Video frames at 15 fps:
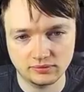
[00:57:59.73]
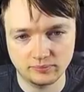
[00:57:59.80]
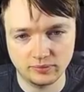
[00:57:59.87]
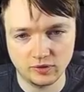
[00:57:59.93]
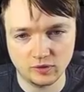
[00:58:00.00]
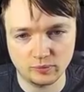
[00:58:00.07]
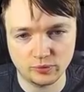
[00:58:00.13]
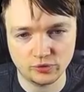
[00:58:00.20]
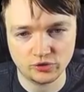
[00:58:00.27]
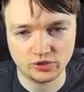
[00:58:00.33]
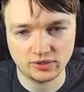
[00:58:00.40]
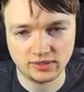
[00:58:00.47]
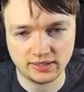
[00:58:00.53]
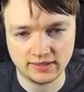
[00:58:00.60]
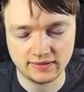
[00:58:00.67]
Block
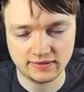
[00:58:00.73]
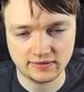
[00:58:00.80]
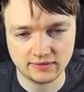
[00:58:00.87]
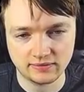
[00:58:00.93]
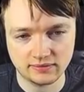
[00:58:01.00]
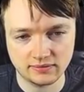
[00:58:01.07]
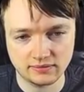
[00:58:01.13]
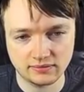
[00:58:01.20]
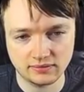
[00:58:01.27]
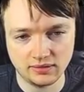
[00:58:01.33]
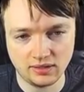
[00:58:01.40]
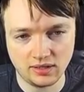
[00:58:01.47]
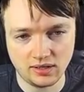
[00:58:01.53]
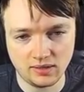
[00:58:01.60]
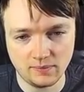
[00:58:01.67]
potion, nice.
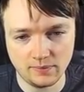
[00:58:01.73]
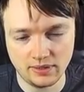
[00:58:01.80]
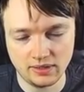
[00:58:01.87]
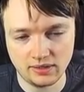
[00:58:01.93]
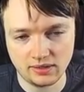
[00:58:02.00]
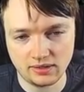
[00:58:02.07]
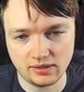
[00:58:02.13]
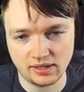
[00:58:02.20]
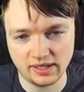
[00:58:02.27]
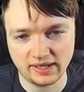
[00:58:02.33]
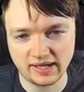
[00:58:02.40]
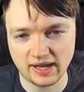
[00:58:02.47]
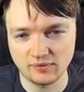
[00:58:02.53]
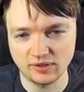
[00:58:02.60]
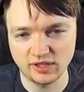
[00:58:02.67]
I
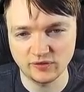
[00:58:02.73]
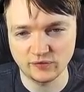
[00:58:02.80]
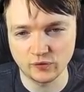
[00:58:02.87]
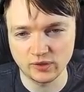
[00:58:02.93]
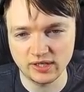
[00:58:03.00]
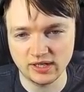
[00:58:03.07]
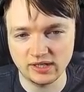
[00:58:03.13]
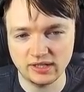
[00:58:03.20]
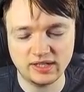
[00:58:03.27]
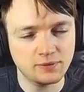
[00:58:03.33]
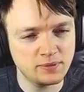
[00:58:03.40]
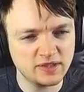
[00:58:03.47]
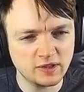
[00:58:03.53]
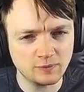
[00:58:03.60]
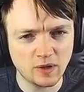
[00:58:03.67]
can't really afford any. Give
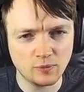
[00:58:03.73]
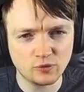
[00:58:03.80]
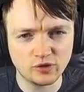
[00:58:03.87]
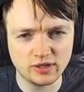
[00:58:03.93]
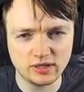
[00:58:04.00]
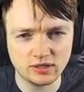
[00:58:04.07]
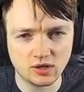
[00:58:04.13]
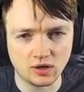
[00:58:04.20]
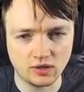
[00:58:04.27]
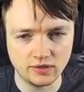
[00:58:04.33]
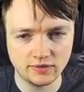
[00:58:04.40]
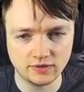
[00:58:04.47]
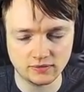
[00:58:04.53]
me some upgraded cards